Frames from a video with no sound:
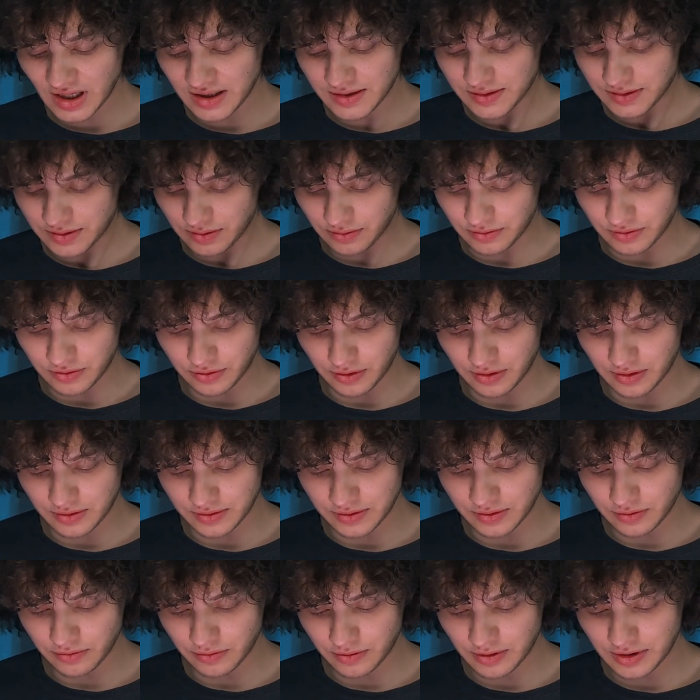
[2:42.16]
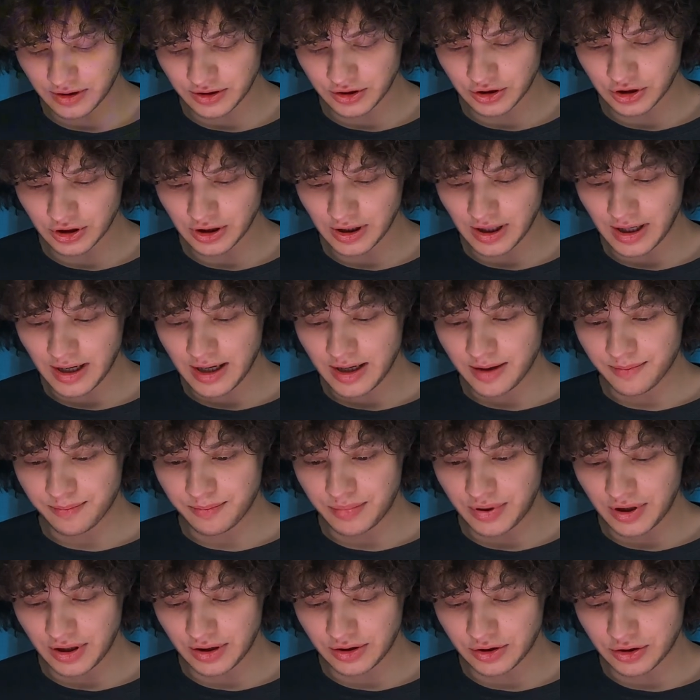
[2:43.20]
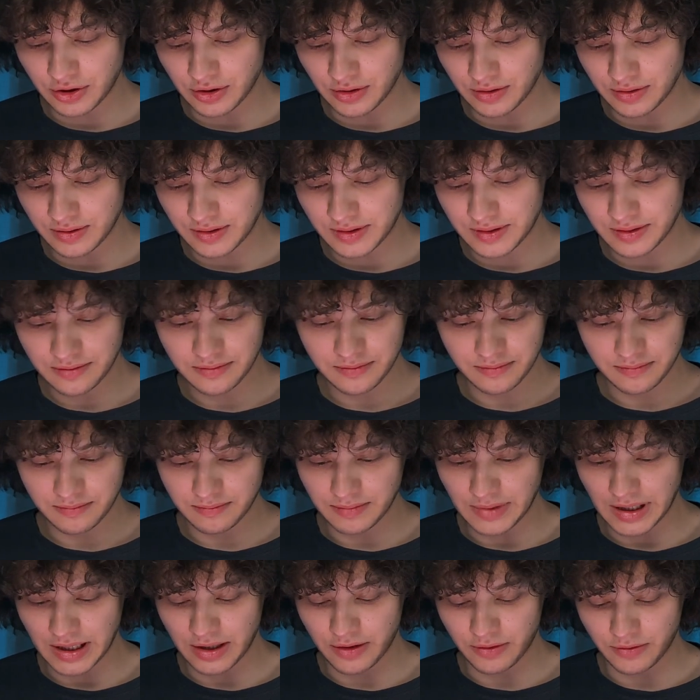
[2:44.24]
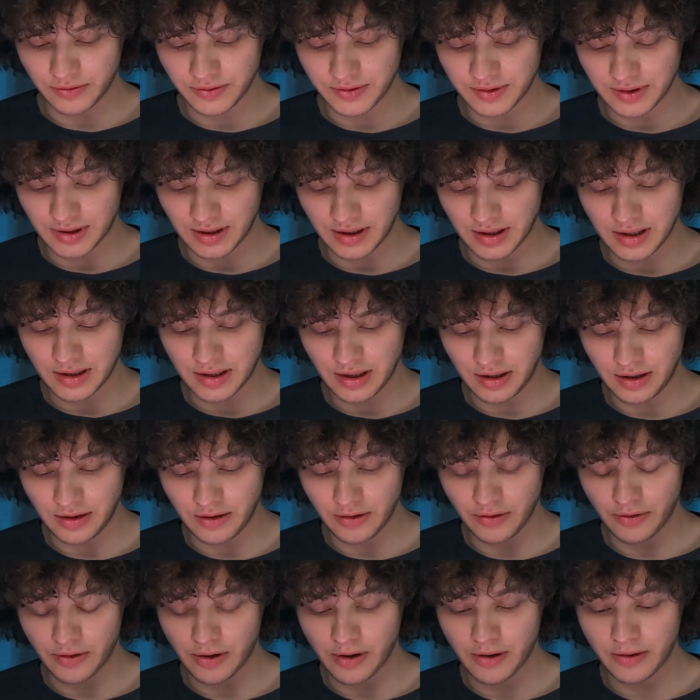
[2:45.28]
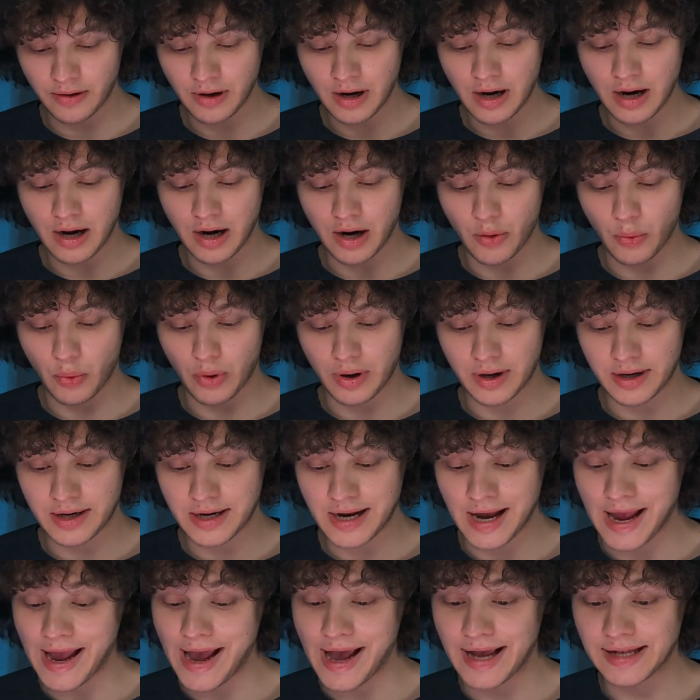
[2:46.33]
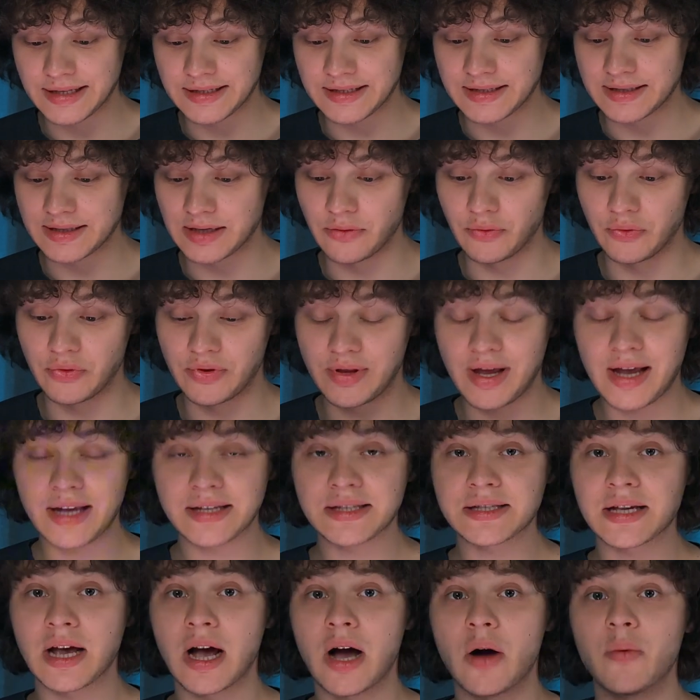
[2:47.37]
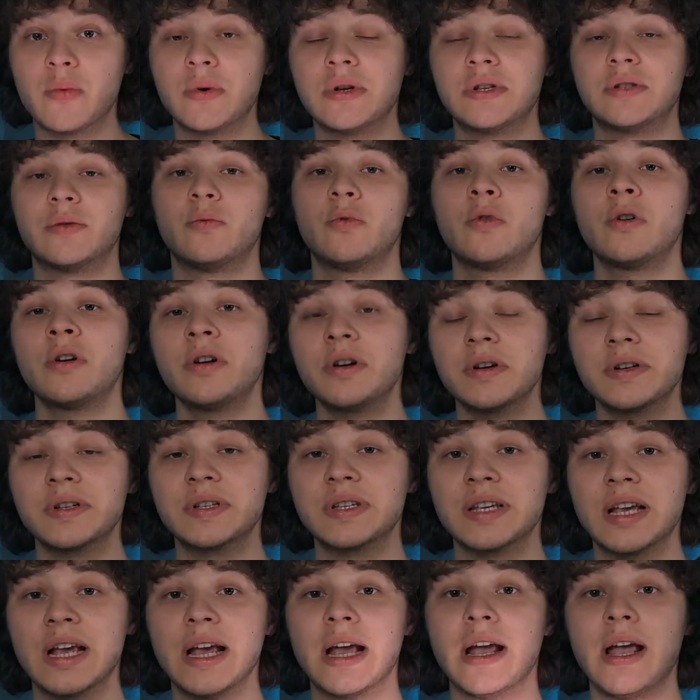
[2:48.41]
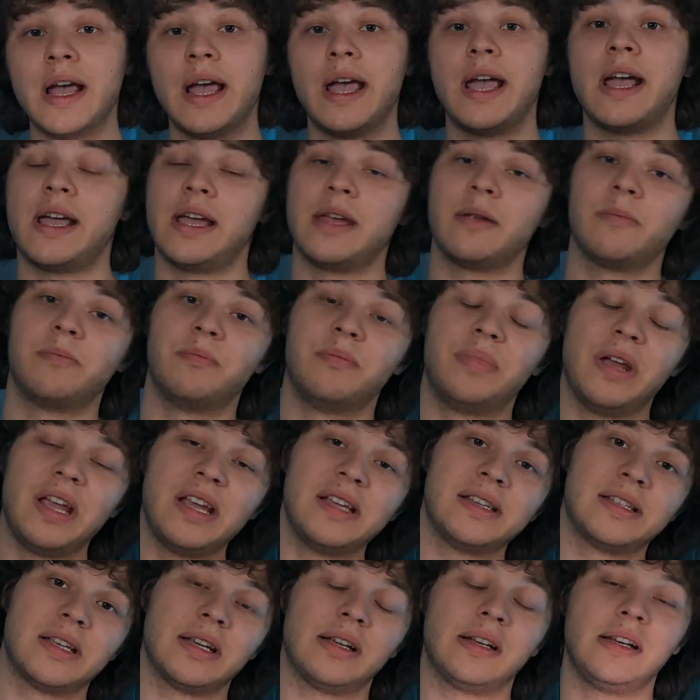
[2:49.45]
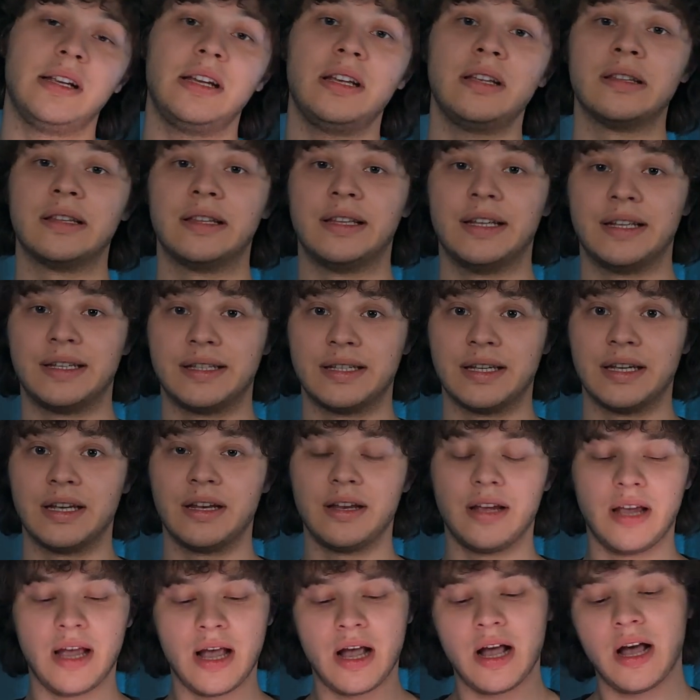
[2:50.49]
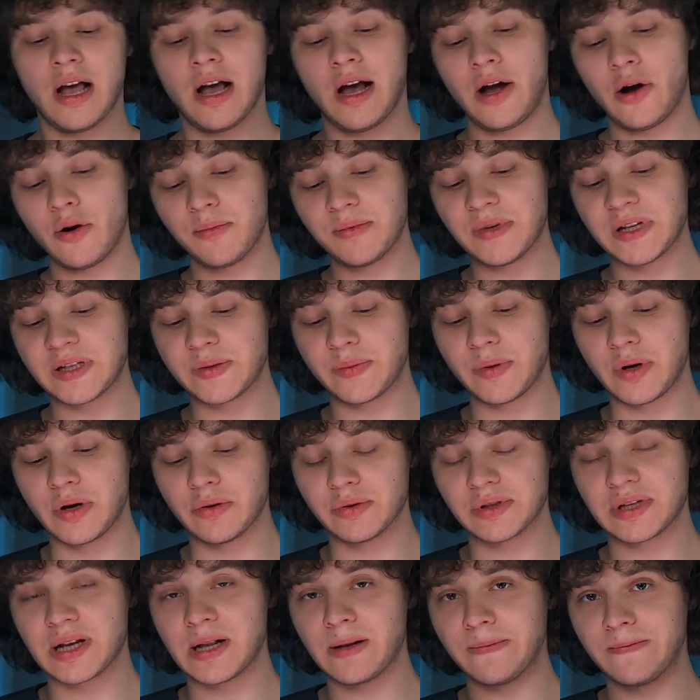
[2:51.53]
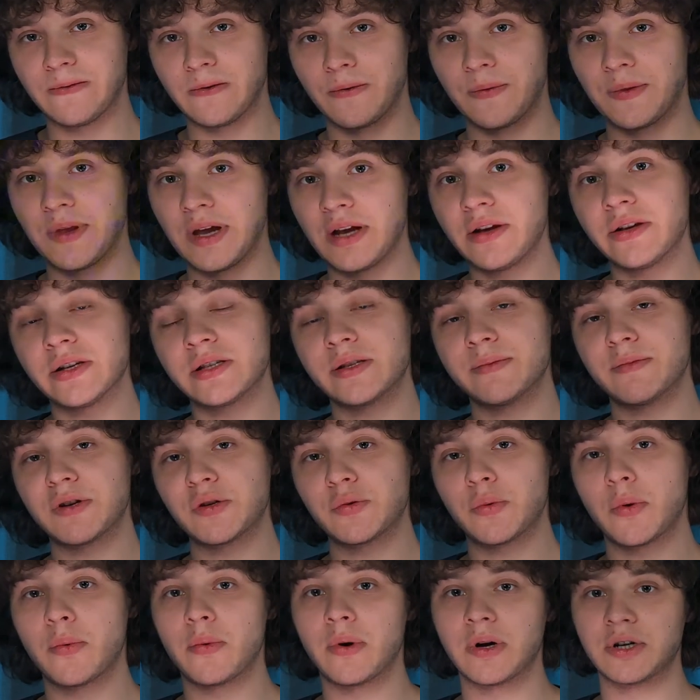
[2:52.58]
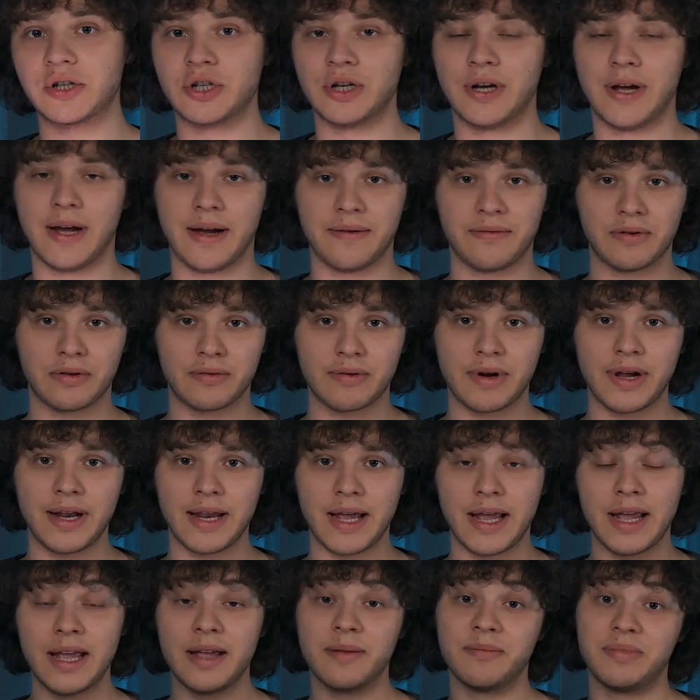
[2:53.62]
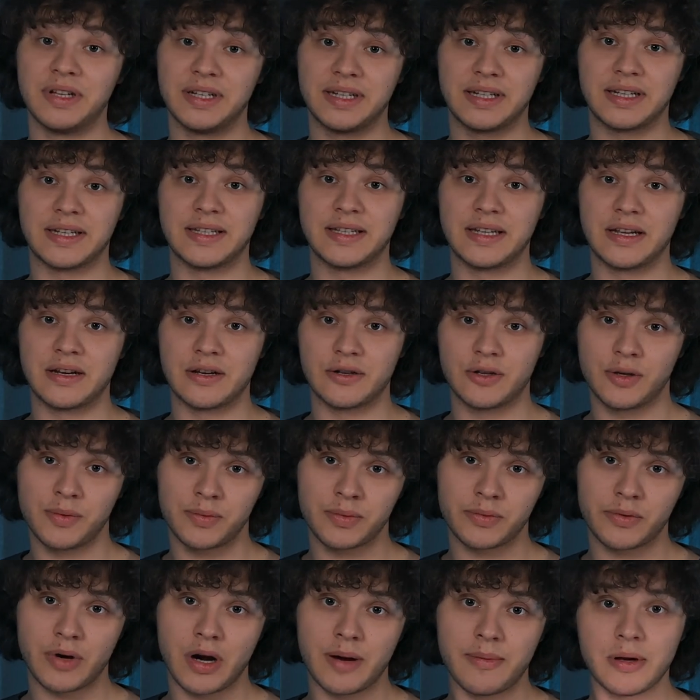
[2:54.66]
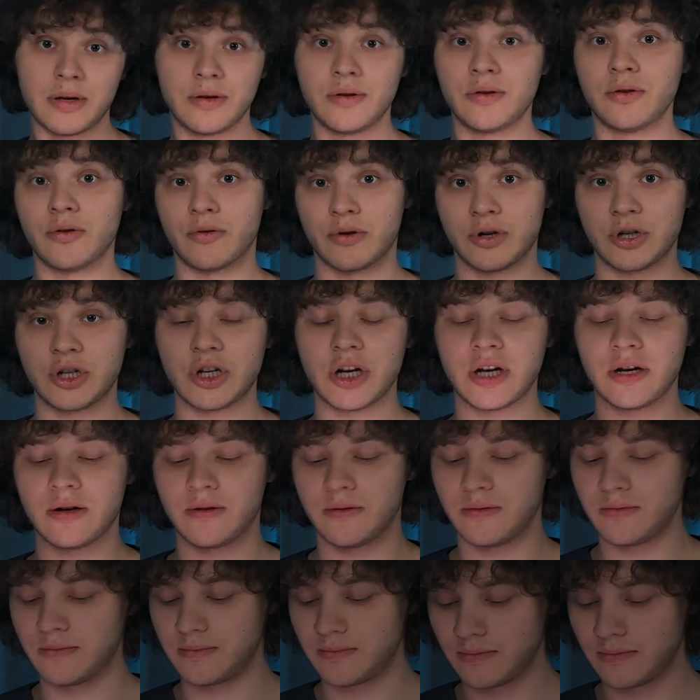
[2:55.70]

so internal storage, pictures, manuals, and here are our cats. So that's how it works. And basically, that's it. I hope this video was helpful. Thank you so much for watching. Have a great day and please consider subscribing to our channel.